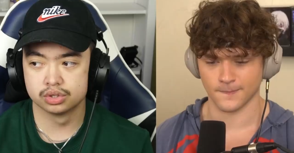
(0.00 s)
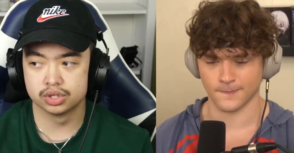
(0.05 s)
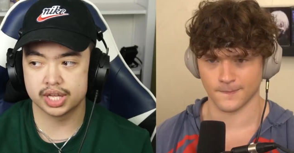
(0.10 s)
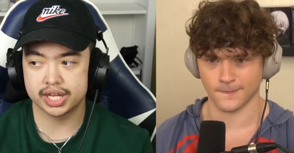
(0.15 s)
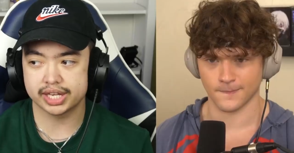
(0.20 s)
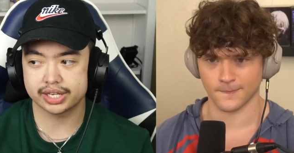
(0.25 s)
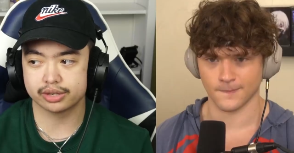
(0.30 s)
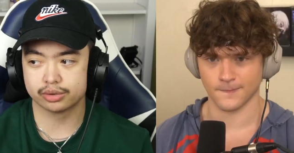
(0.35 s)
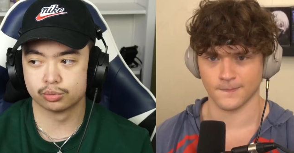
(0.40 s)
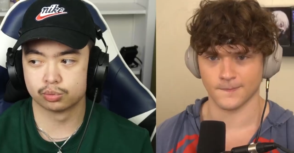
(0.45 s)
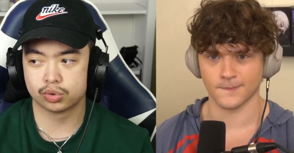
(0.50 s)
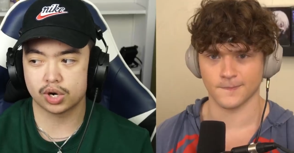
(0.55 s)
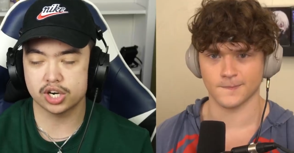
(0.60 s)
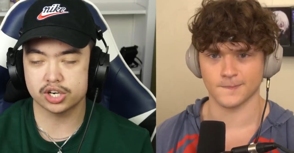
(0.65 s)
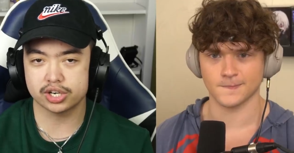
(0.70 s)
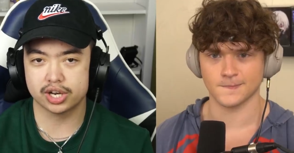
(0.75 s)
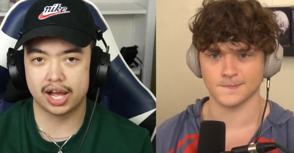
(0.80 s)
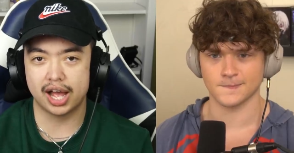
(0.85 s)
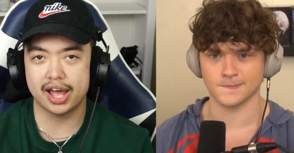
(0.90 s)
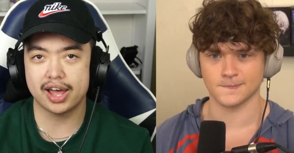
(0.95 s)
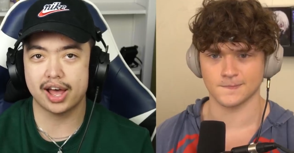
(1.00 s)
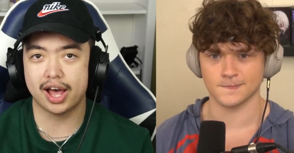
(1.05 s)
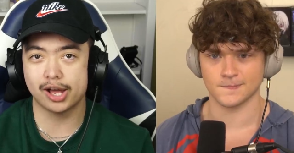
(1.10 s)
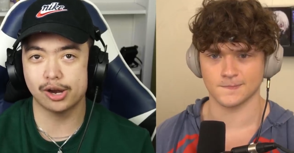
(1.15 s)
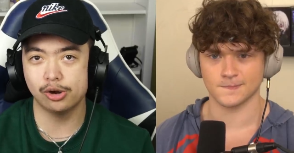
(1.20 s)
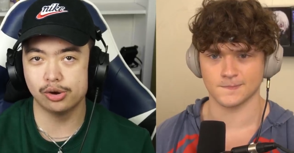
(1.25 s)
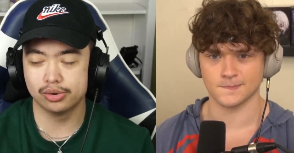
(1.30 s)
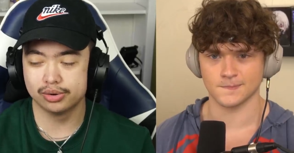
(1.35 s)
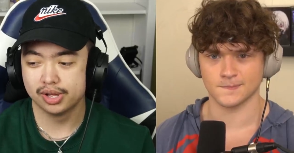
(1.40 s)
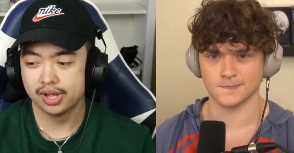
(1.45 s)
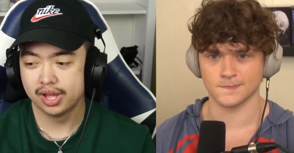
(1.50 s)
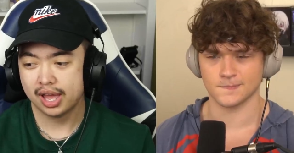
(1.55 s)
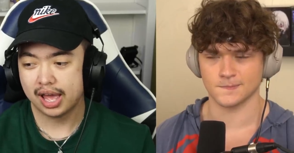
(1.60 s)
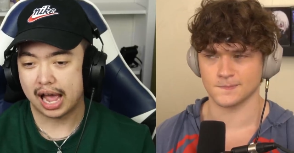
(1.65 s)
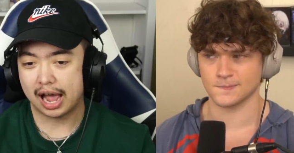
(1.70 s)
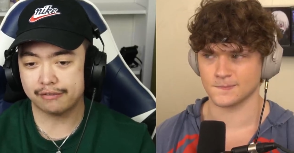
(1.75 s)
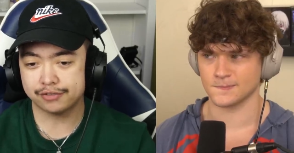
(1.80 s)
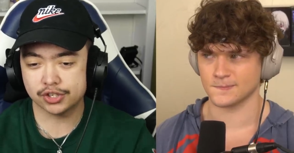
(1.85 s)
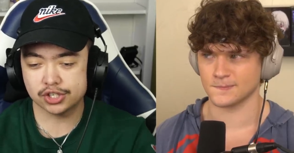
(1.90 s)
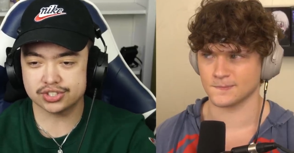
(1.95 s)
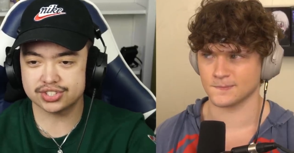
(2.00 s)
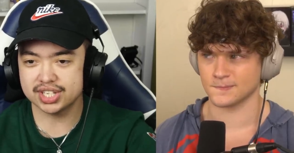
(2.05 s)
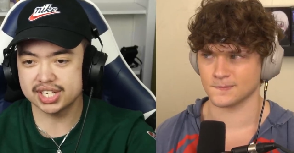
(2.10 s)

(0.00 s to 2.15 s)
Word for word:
Speaker 1: Like, right, I, I don't, after